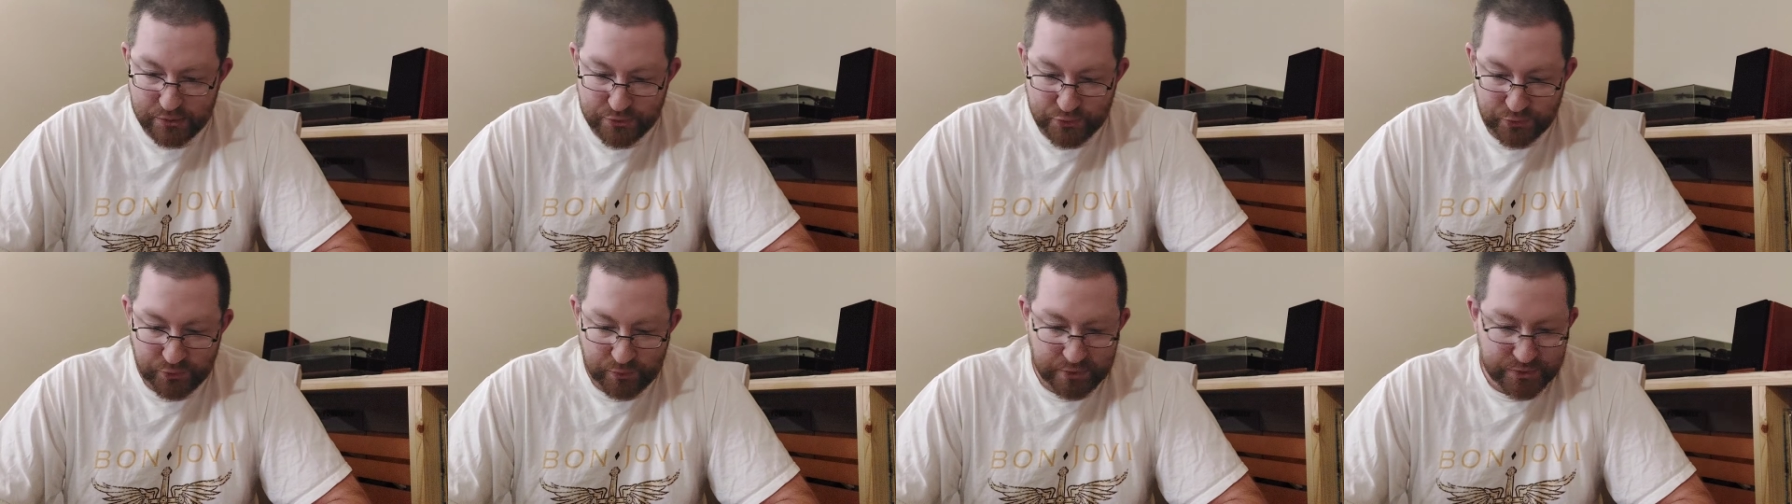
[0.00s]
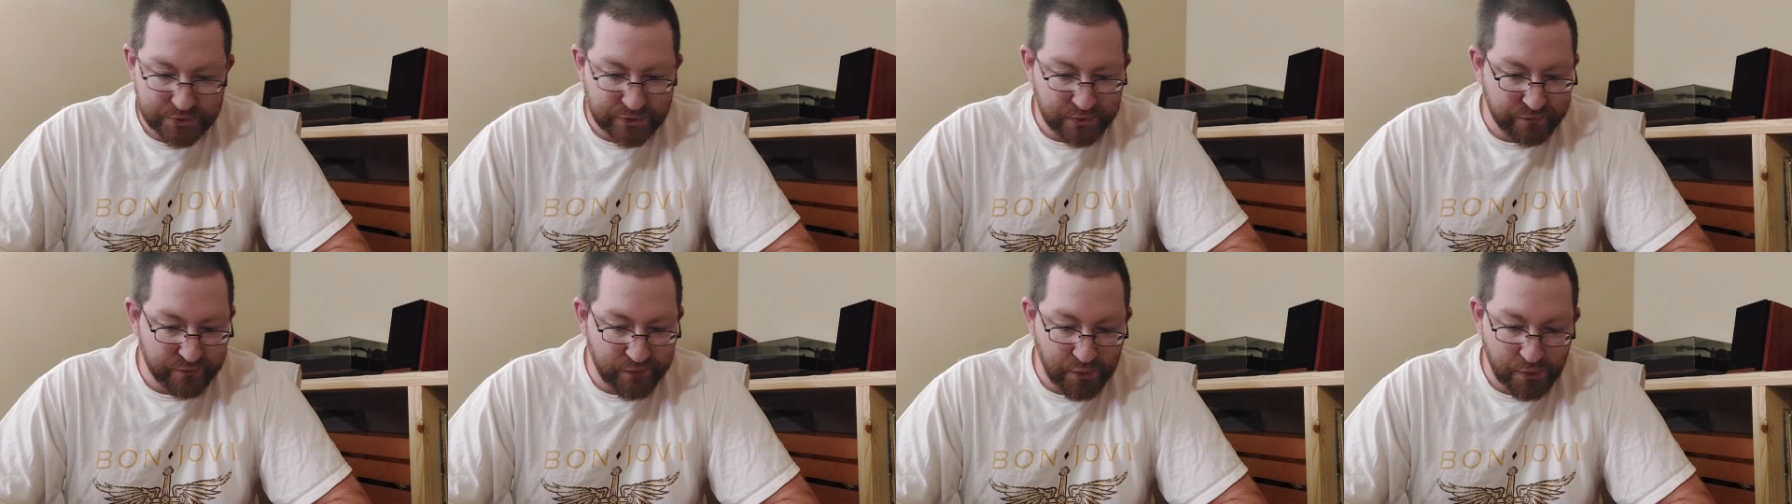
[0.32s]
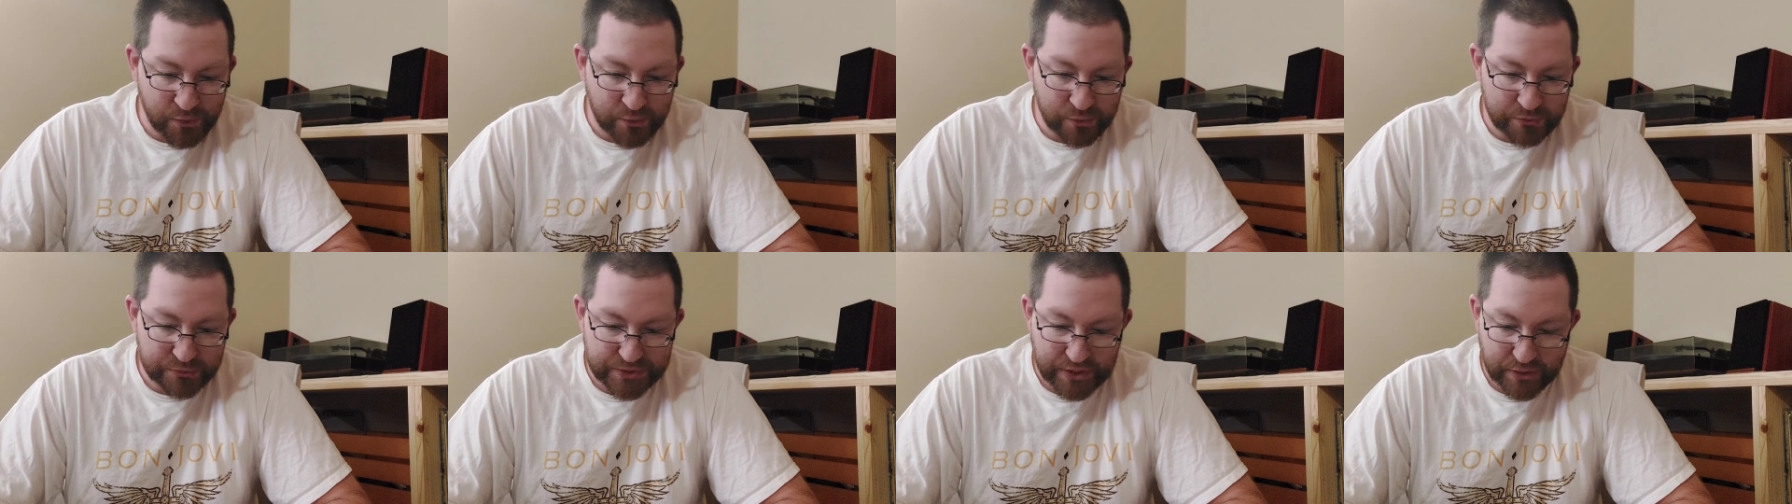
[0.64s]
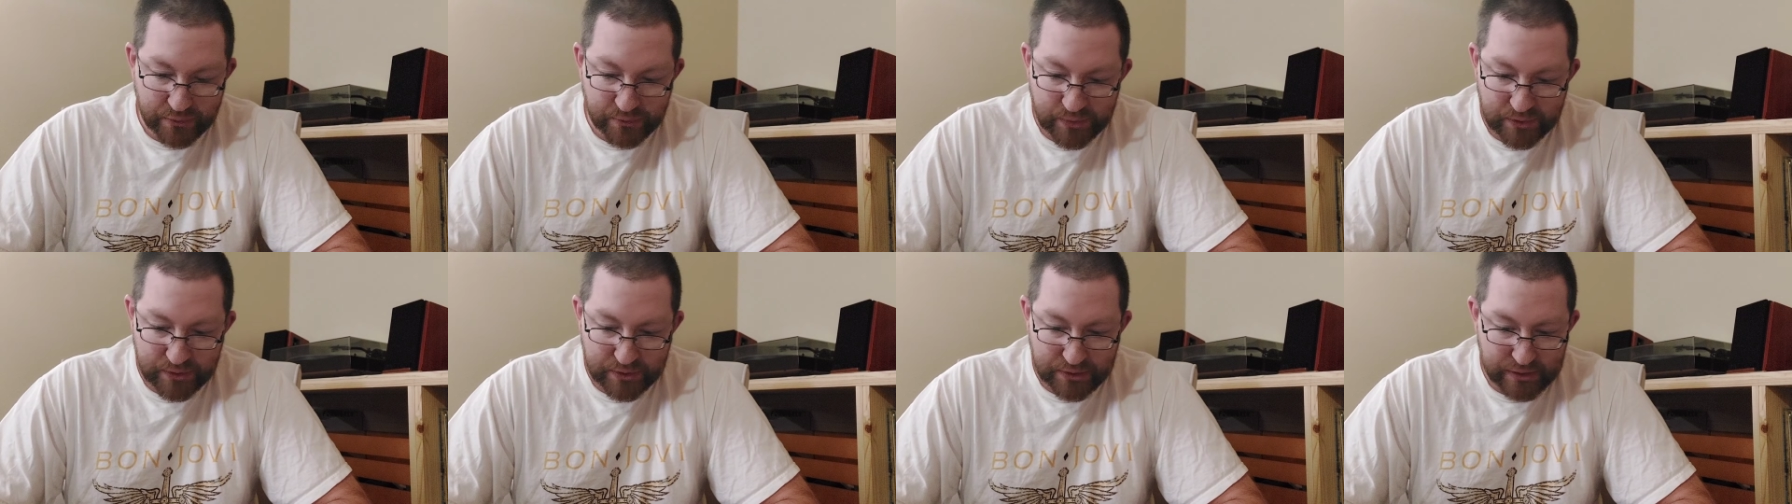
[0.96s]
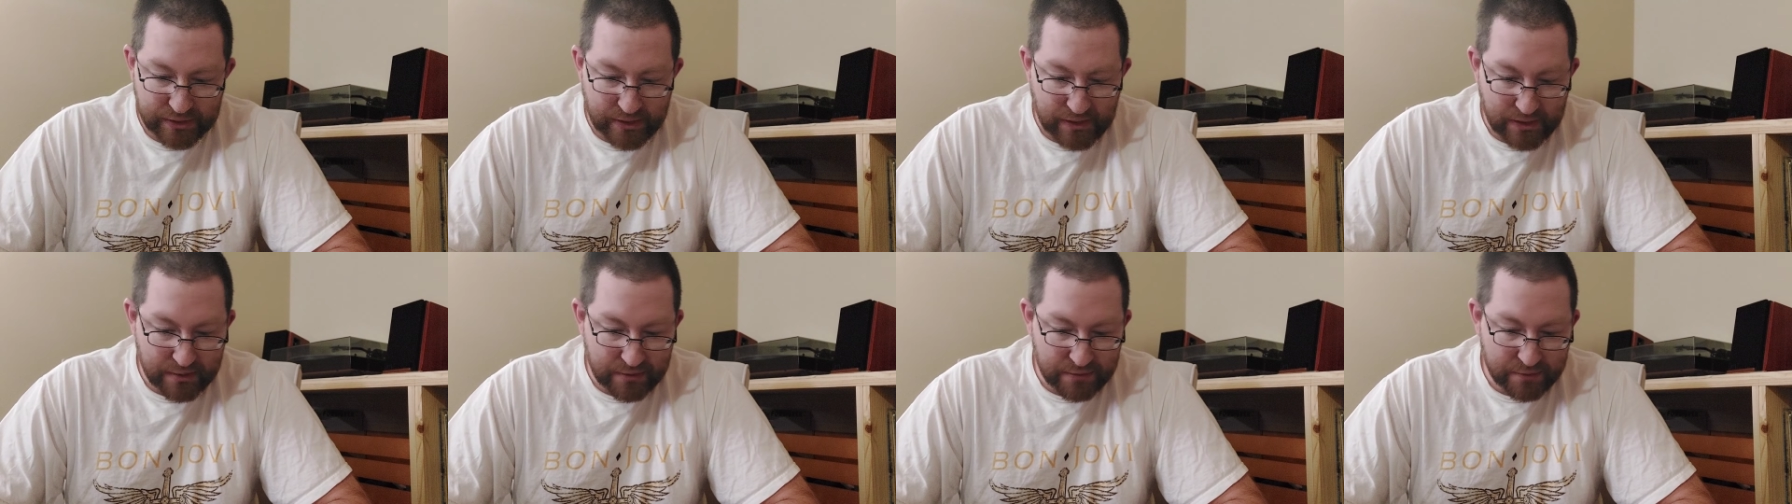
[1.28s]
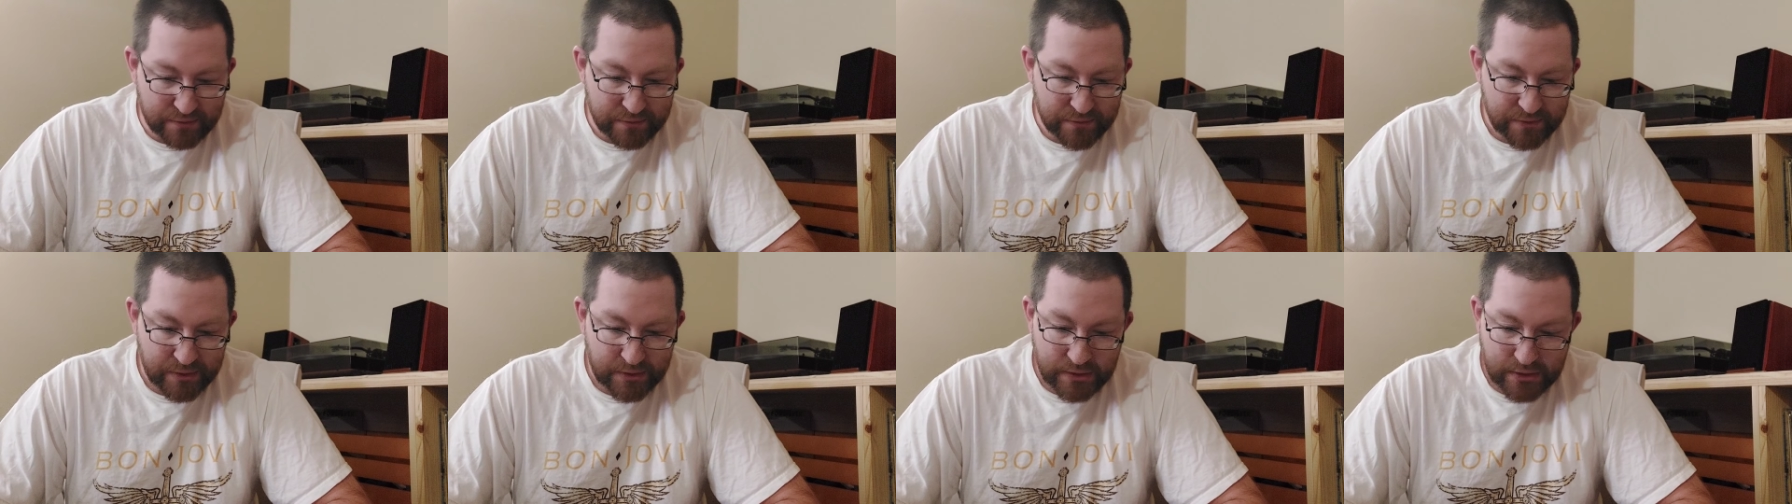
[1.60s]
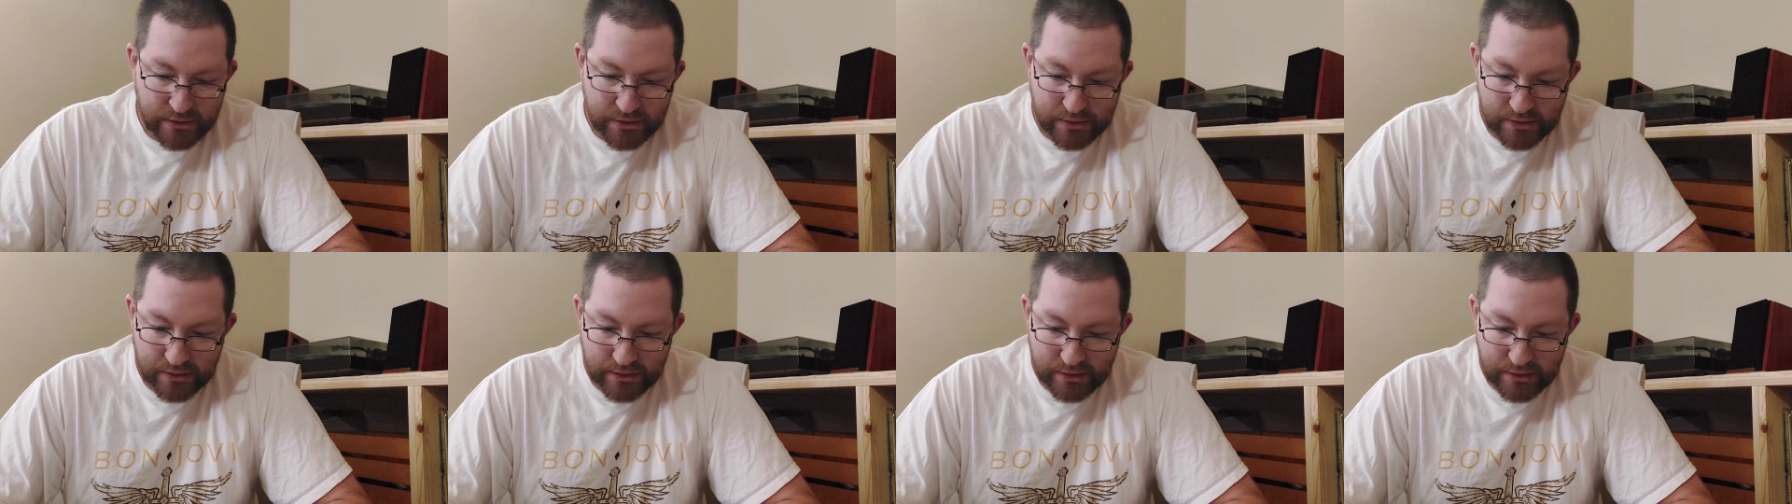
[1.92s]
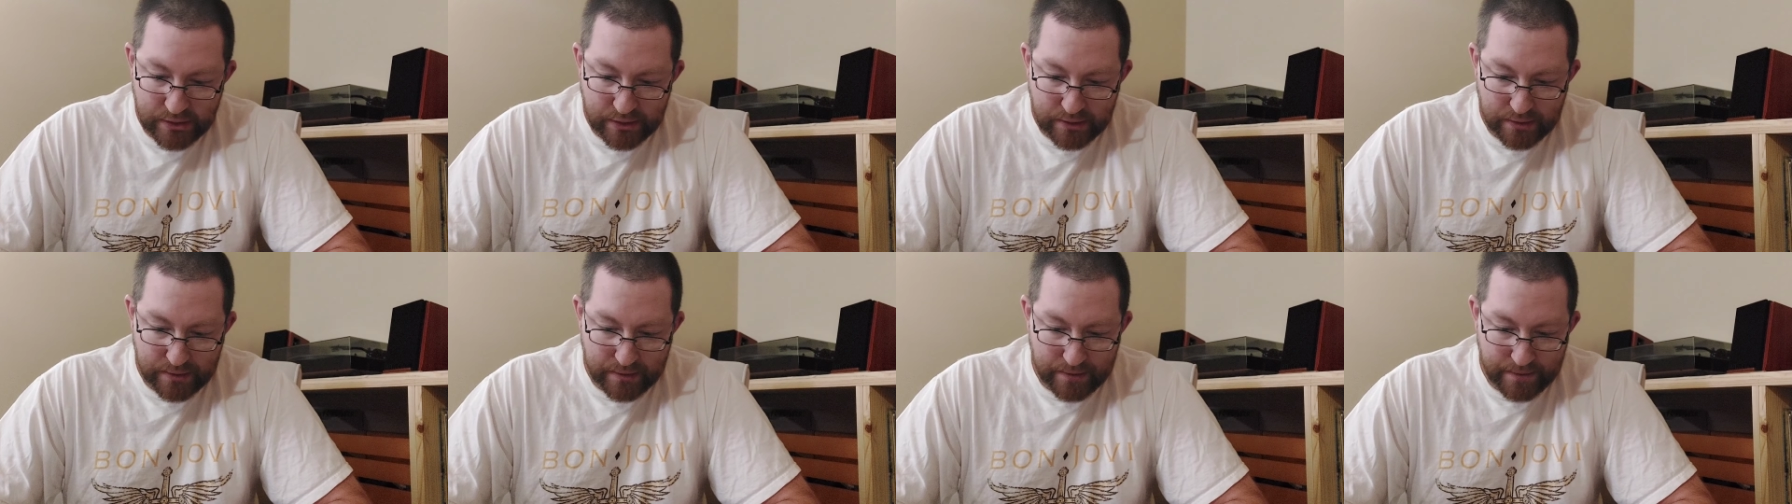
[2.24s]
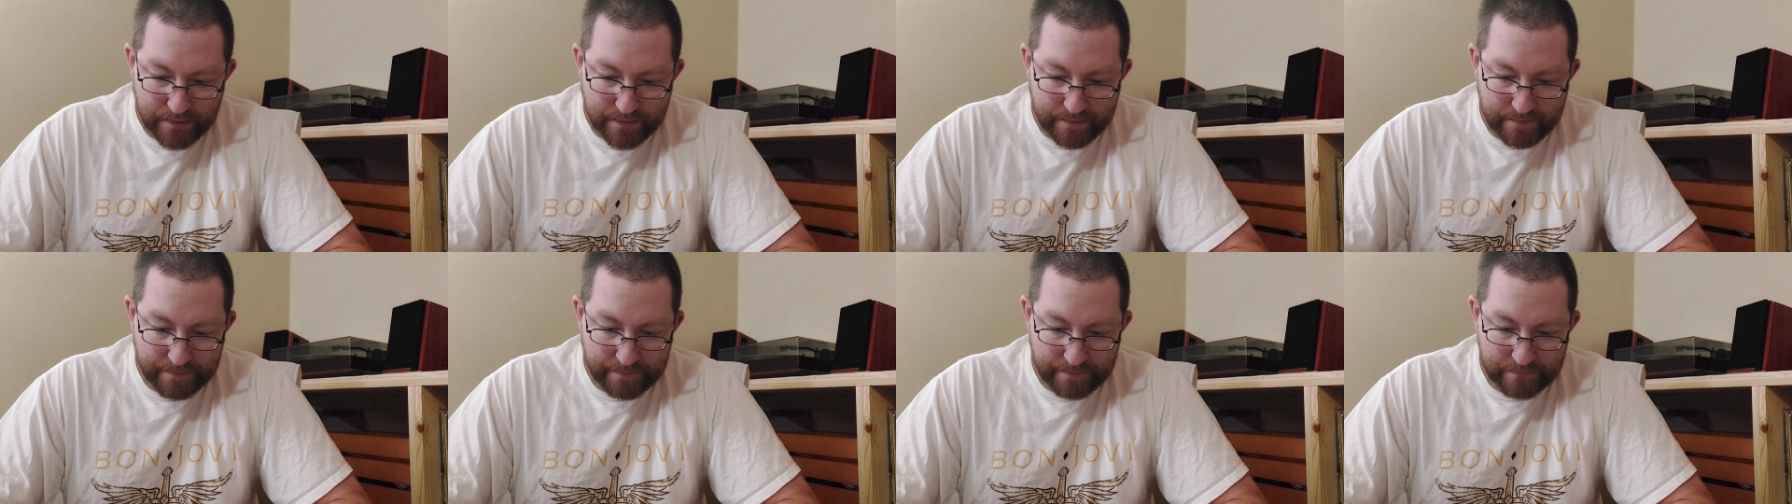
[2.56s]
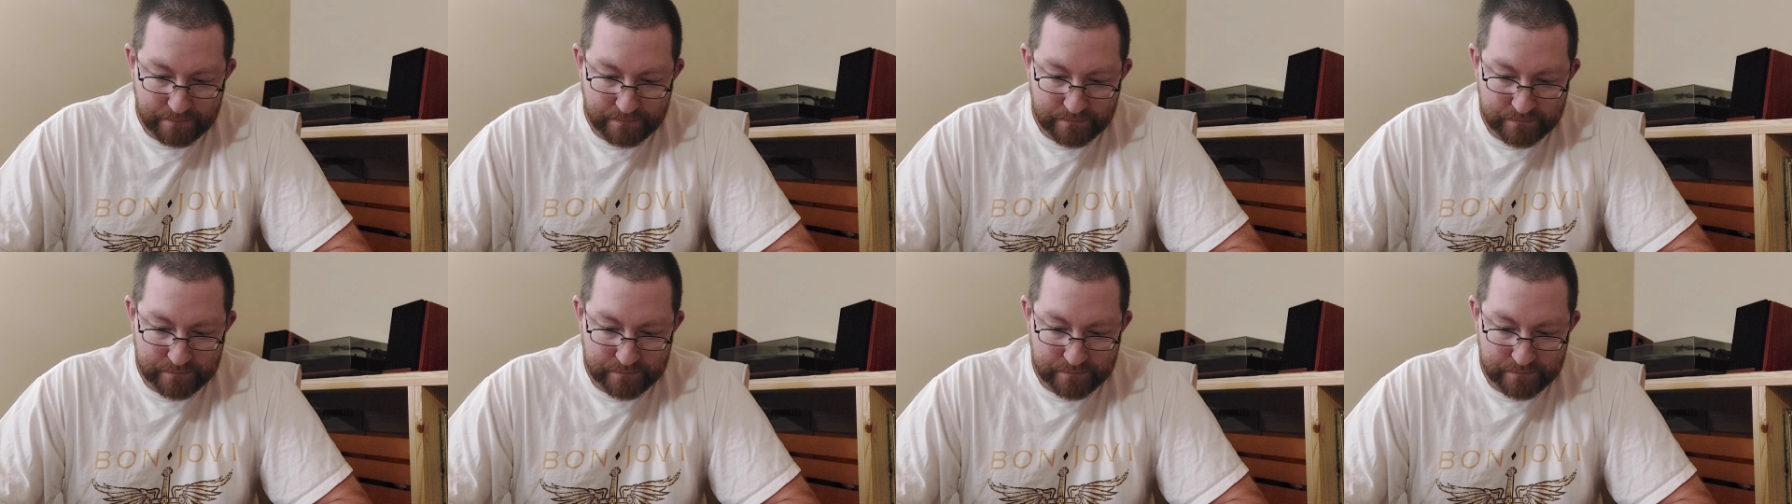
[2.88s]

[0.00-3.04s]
Torres on vocals I really love. Um,